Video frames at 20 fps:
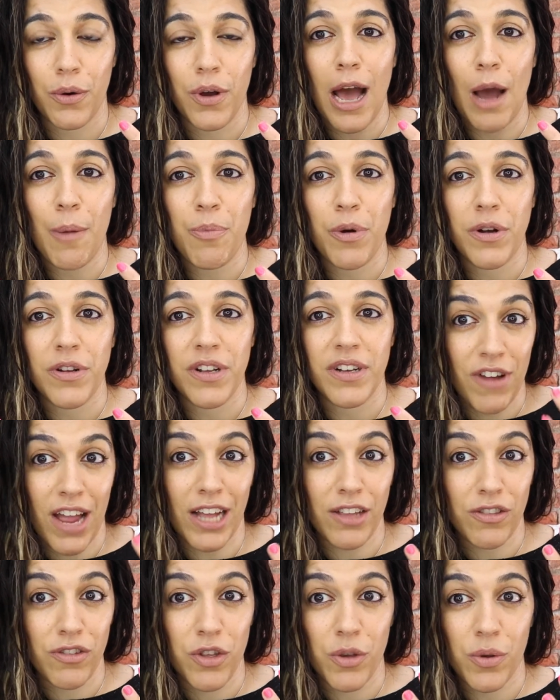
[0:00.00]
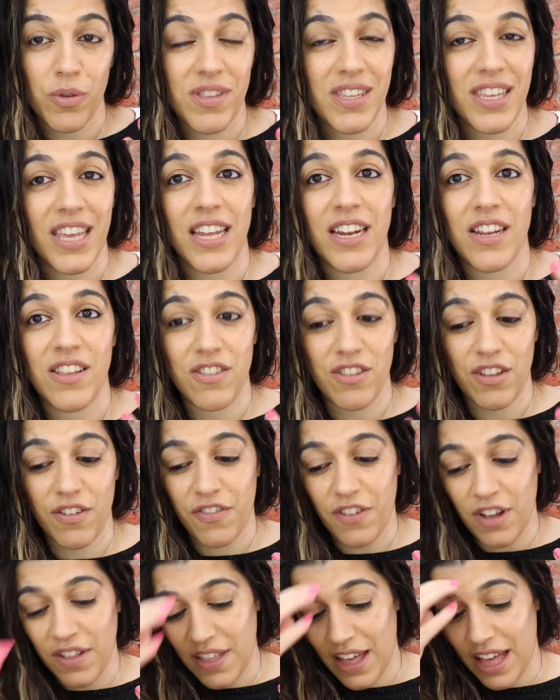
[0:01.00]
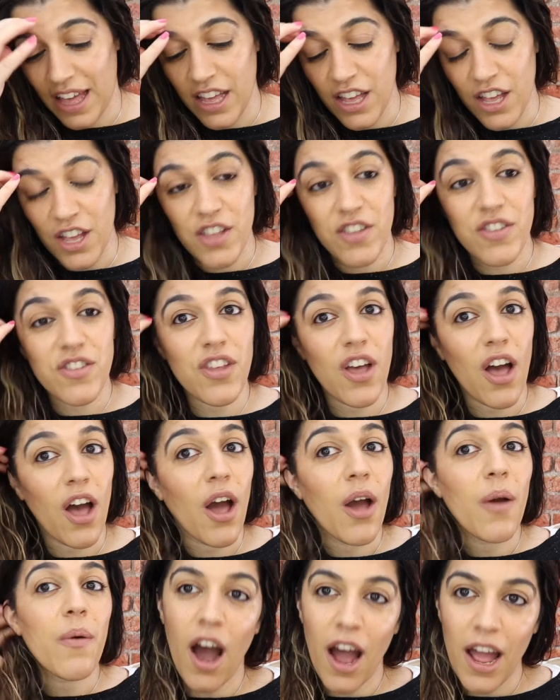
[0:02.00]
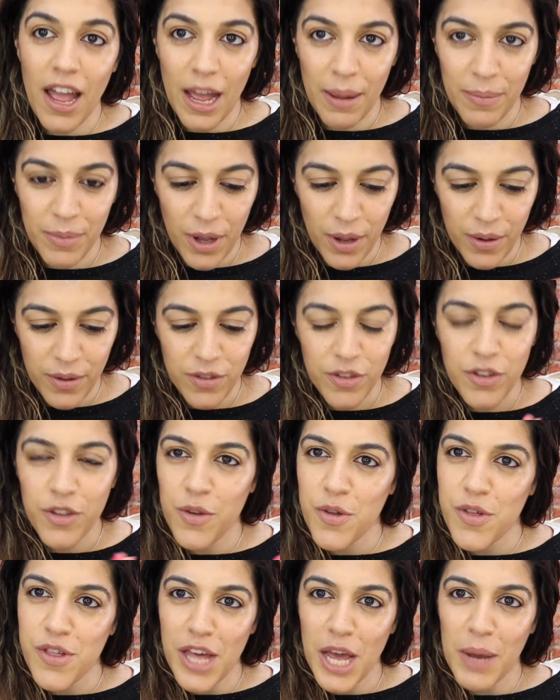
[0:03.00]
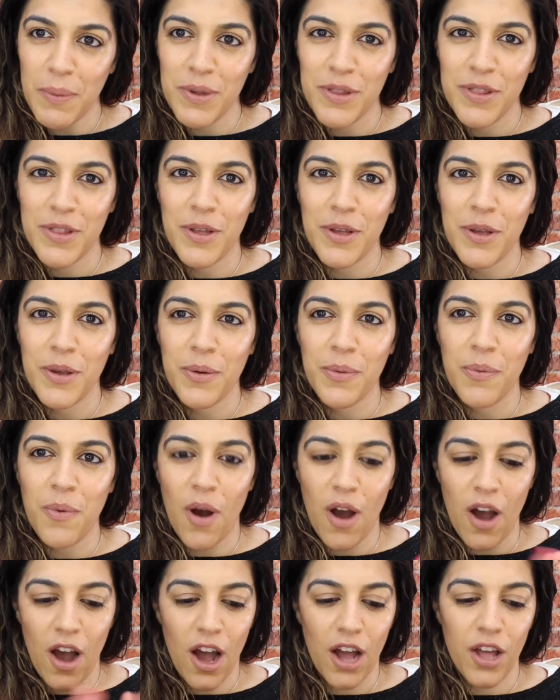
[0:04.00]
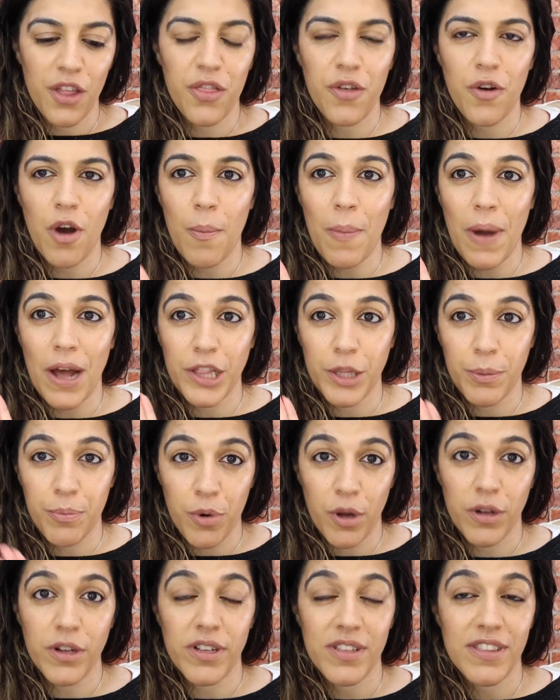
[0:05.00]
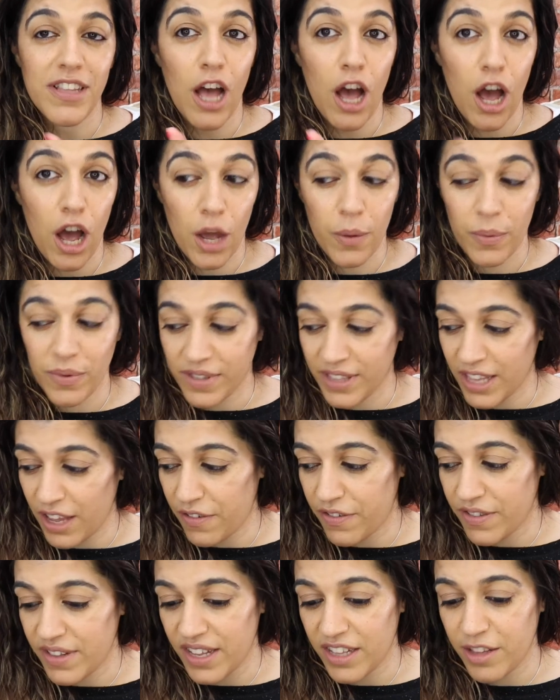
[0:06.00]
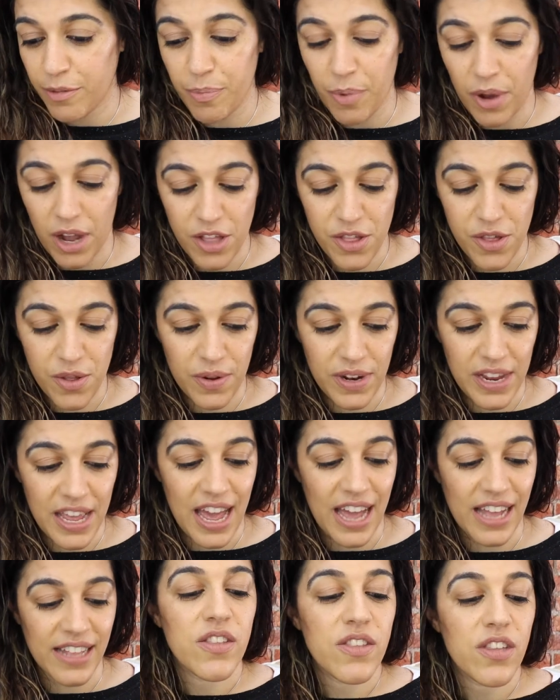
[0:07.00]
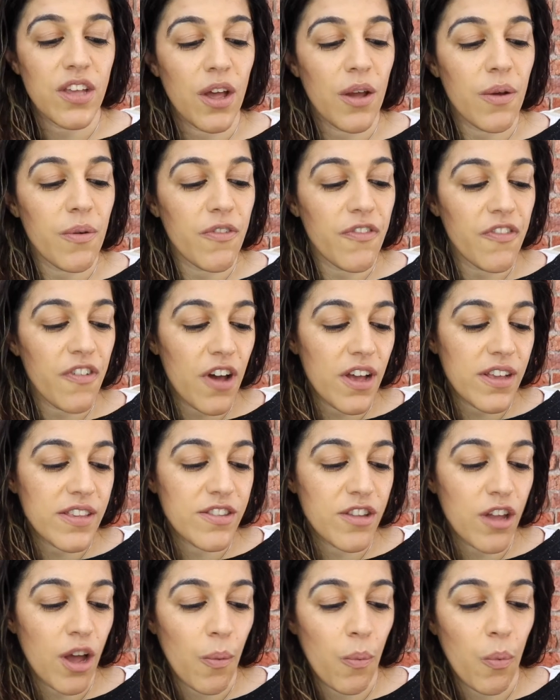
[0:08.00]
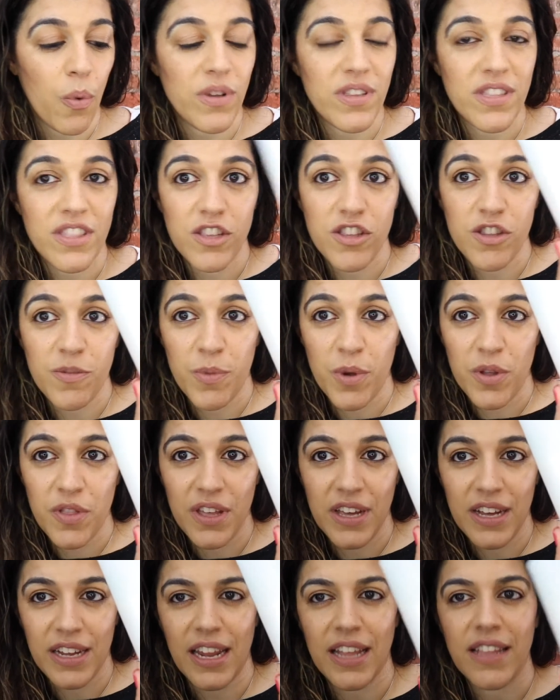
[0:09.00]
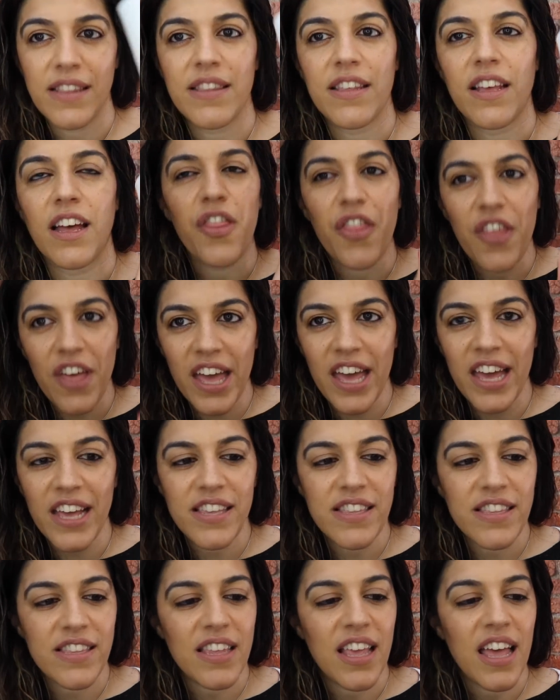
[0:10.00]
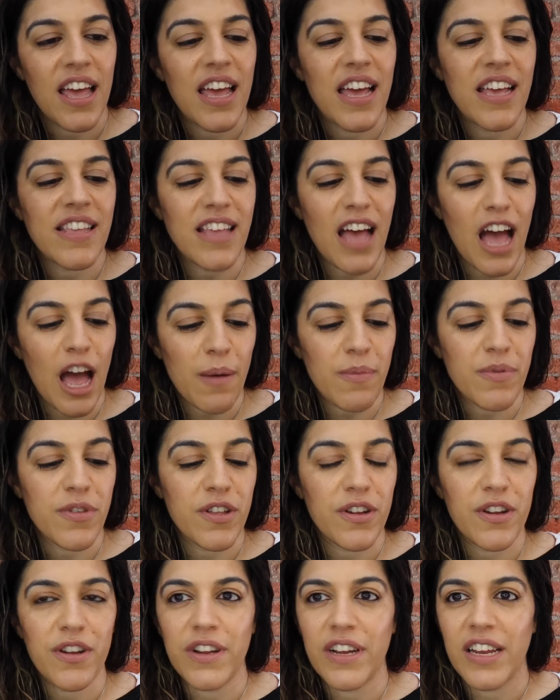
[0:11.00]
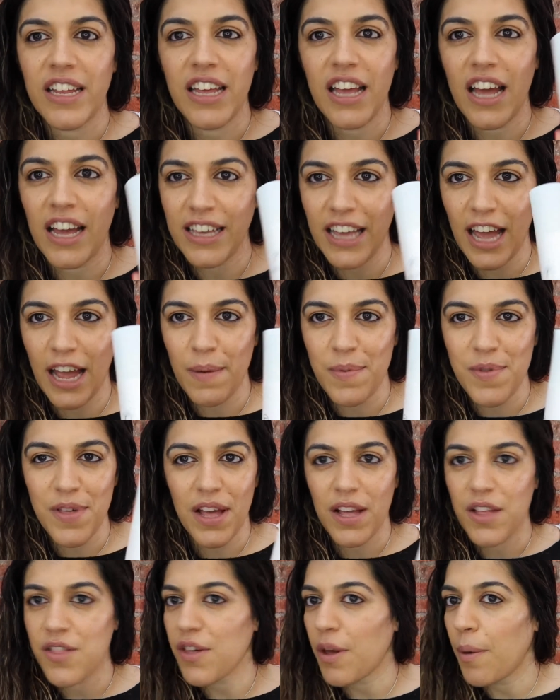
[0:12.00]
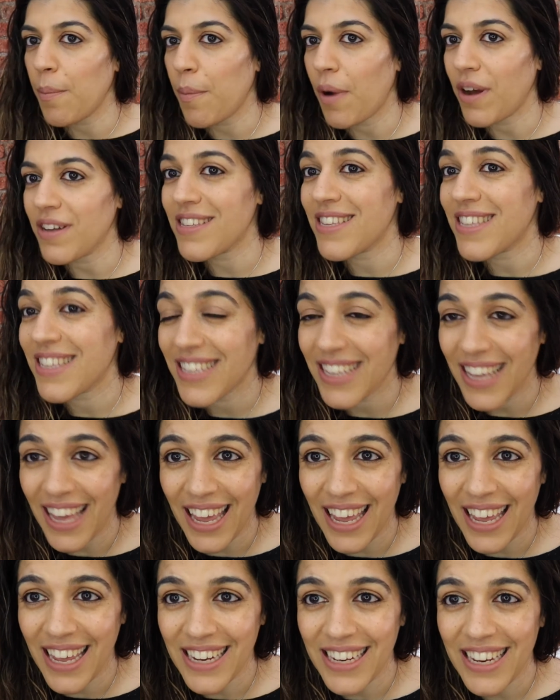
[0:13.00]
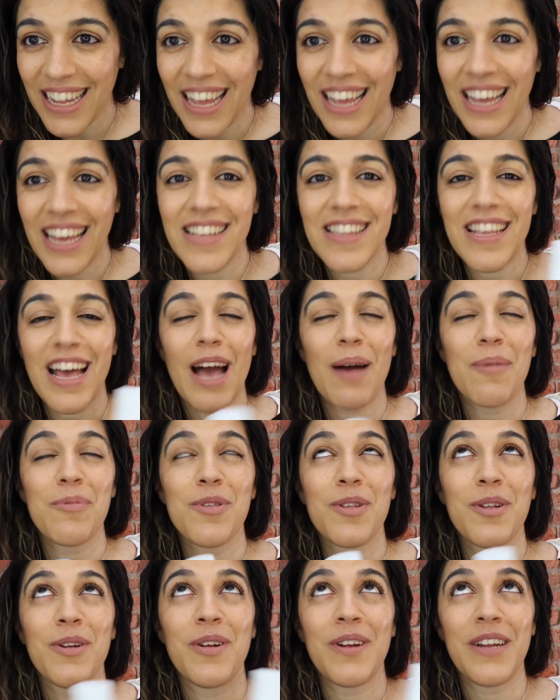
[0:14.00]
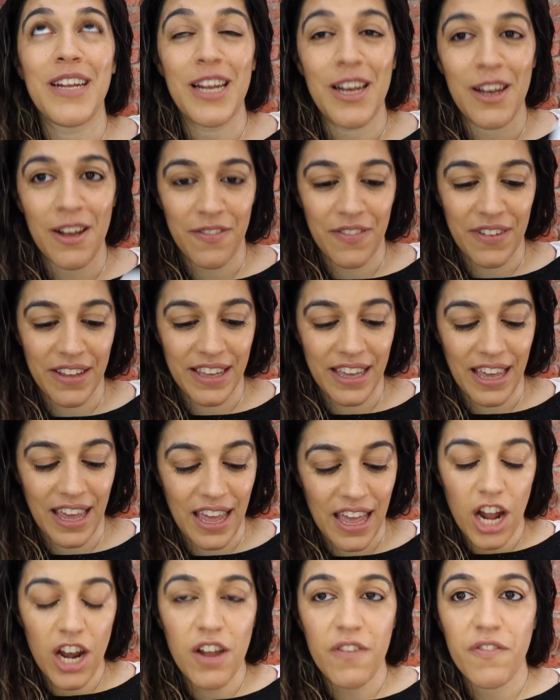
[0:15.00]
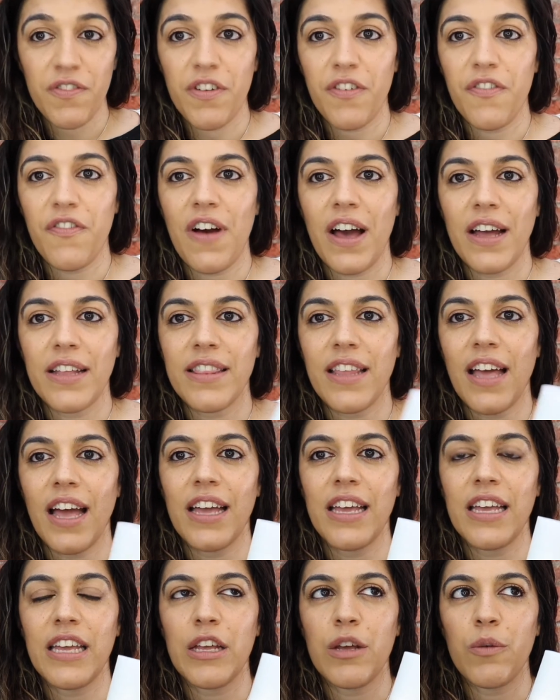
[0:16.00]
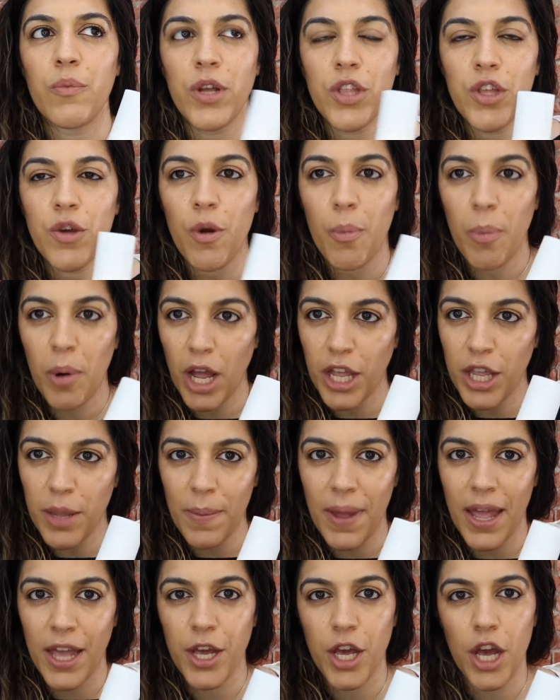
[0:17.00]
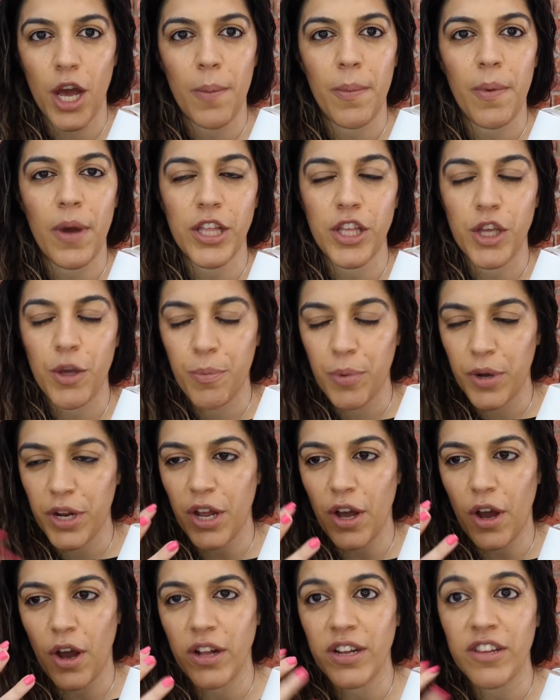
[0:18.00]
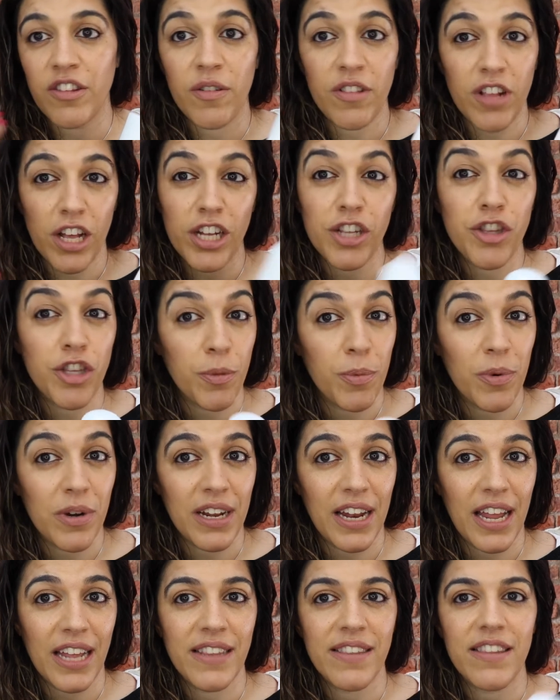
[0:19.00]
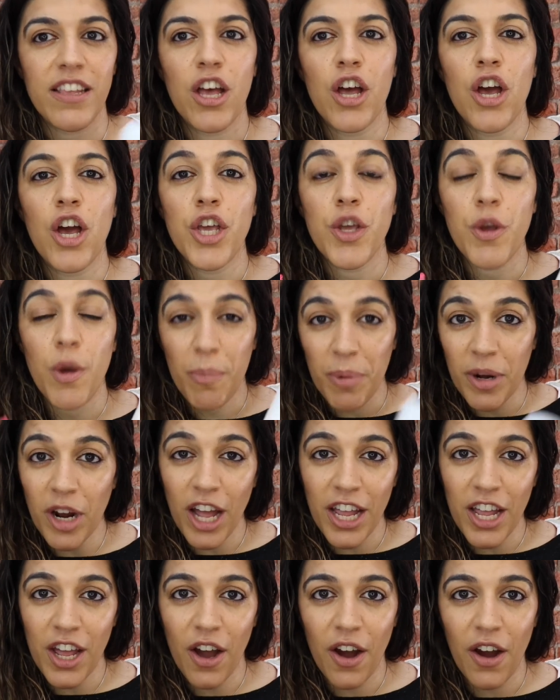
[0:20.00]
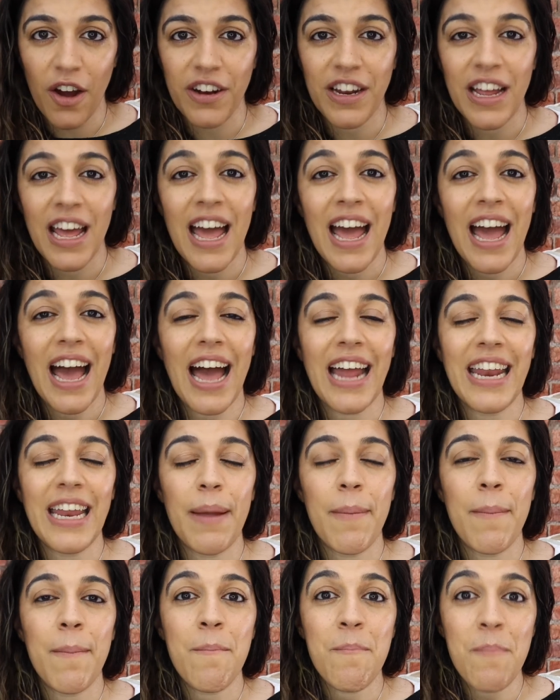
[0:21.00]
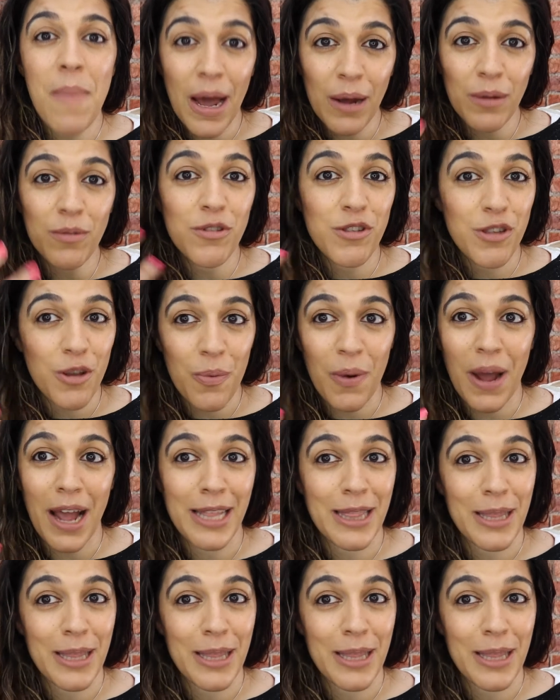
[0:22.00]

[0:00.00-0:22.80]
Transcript: product react to your skin and stuff like that. So I am going to share with you what I thought about the products that I was gifted by Juliet. So first up was the smoothing cleanser. This is absolutely a game changer. My skin is absolutely loving it. I love the fact that when you apply your makeup and you put it on, so it's like a double cleanse, you apply it on and it melts away